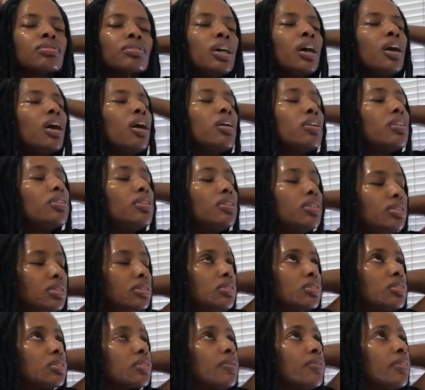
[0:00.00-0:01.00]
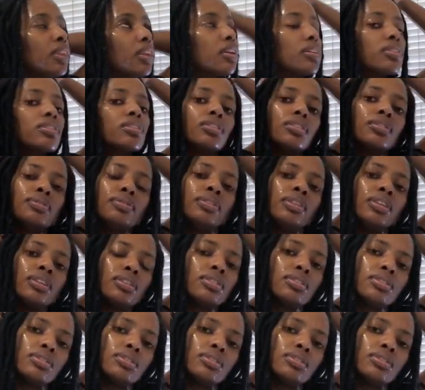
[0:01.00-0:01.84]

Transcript: Try to balance them on your shoulders